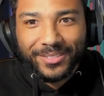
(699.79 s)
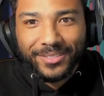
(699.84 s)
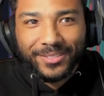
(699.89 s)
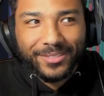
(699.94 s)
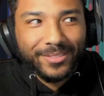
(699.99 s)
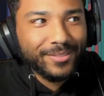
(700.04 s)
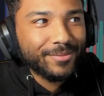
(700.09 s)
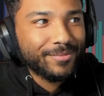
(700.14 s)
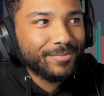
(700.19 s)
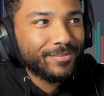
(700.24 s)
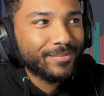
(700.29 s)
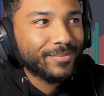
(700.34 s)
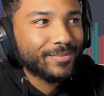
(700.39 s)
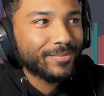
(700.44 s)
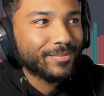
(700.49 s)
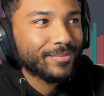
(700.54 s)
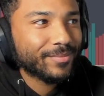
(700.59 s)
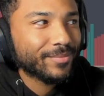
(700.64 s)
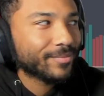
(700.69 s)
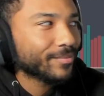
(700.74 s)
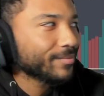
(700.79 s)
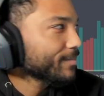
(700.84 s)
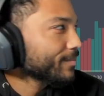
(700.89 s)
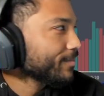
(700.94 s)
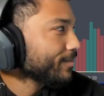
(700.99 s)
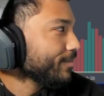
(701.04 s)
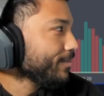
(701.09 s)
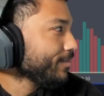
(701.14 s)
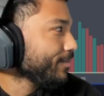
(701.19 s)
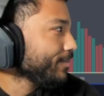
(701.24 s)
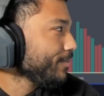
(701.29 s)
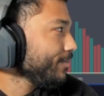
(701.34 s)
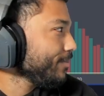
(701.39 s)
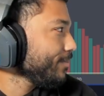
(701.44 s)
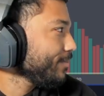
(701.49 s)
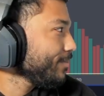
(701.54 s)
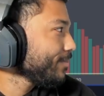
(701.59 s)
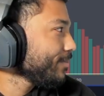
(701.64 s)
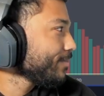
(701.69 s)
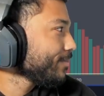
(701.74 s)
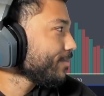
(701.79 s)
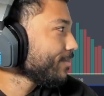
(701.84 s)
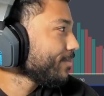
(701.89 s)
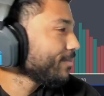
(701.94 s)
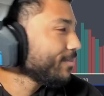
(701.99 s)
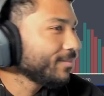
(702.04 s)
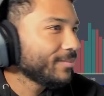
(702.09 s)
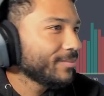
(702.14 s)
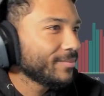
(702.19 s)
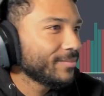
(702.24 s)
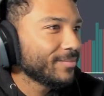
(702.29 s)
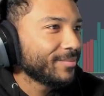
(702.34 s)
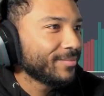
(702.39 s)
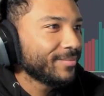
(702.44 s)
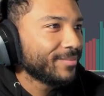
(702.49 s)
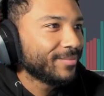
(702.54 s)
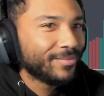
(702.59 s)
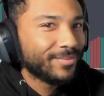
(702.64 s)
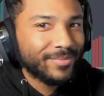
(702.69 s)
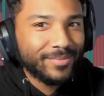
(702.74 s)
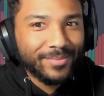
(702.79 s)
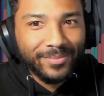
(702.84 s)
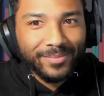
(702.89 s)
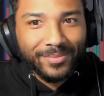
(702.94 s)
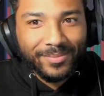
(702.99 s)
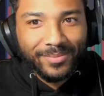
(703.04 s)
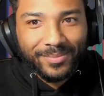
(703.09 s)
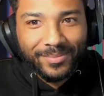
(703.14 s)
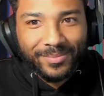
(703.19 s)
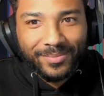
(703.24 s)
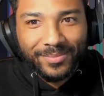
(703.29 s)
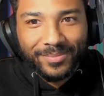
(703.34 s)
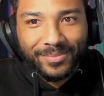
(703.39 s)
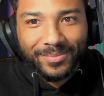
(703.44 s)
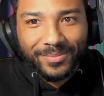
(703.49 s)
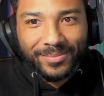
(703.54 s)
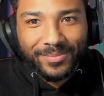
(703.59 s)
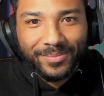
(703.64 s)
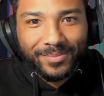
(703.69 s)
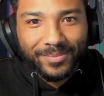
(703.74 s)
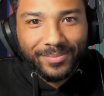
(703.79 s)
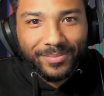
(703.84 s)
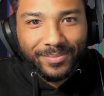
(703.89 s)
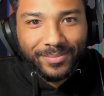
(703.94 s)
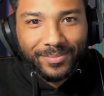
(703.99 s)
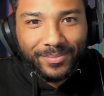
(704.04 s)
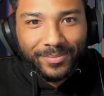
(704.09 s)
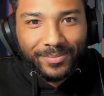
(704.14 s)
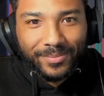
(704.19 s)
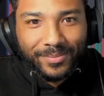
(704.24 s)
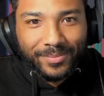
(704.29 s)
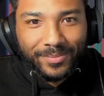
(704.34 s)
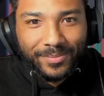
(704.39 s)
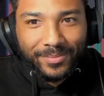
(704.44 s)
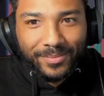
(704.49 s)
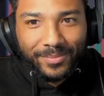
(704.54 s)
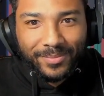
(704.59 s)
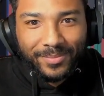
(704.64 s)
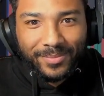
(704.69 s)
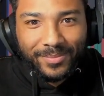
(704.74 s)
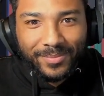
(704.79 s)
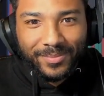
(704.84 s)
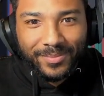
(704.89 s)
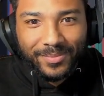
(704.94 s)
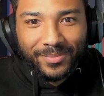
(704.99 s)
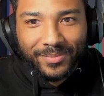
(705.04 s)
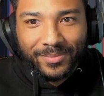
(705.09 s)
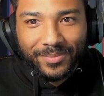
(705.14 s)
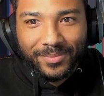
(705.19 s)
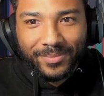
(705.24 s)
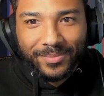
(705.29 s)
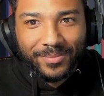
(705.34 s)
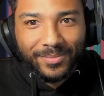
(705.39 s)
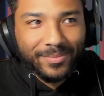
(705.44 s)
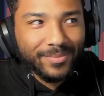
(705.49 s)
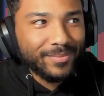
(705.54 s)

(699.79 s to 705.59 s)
No one is speaking in this clip.